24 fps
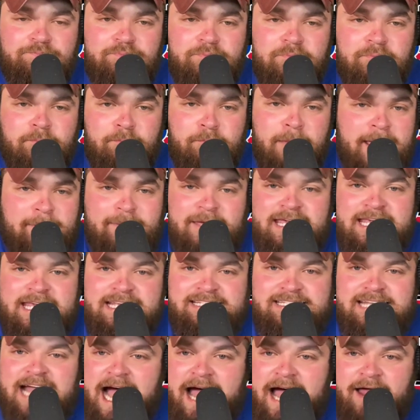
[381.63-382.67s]
Maybe
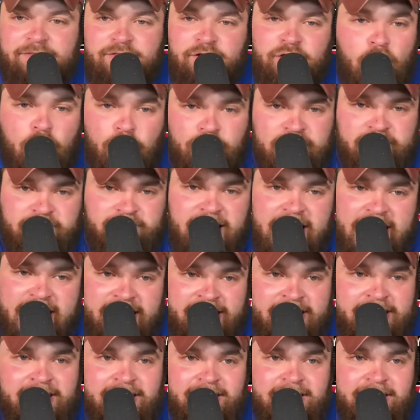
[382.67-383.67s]
he's not the golden leg,